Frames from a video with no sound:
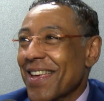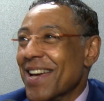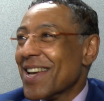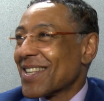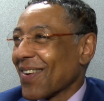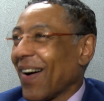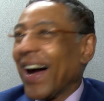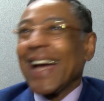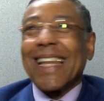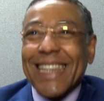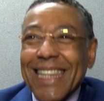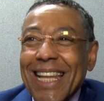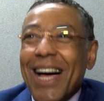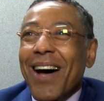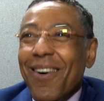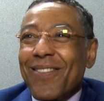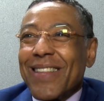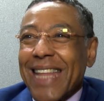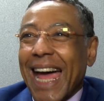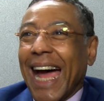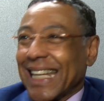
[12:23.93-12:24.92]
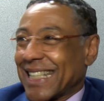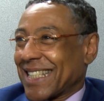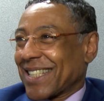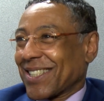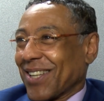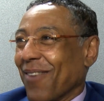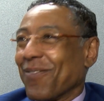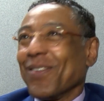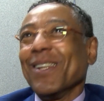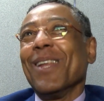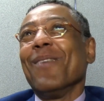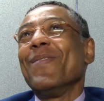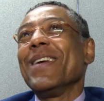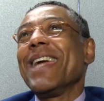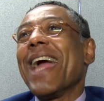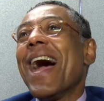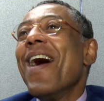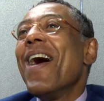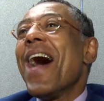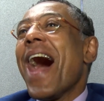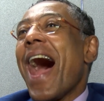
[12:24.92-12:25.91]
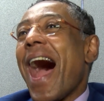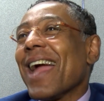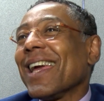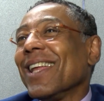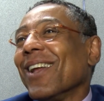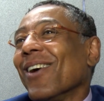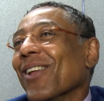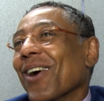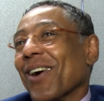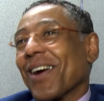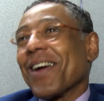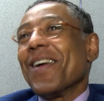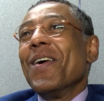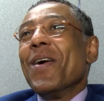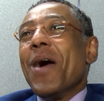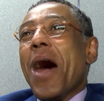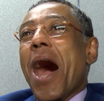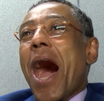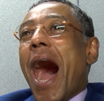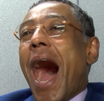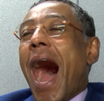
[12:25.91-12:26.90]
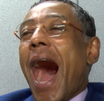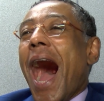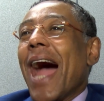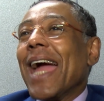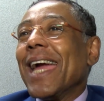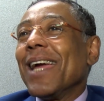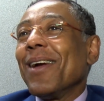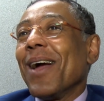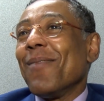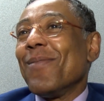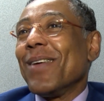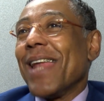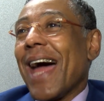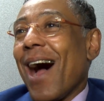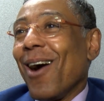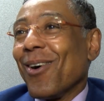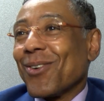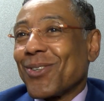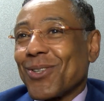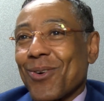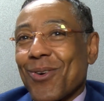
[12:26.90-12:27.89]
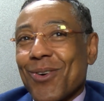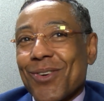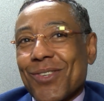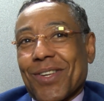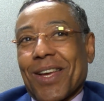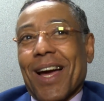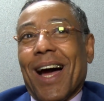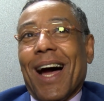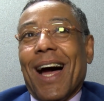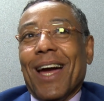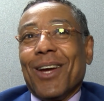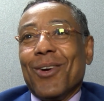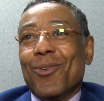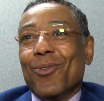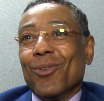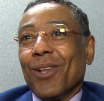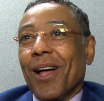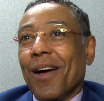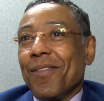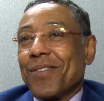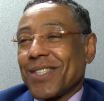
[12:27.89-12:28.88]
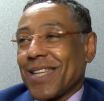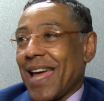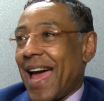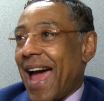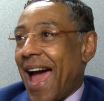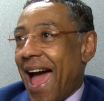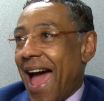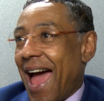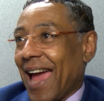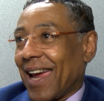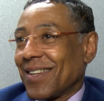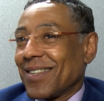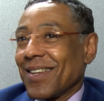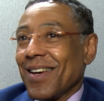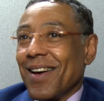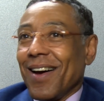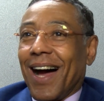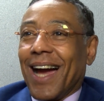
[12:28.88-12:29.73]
So I love that stuff, and to be, you know, look, I am an outdoors guy who loves to act.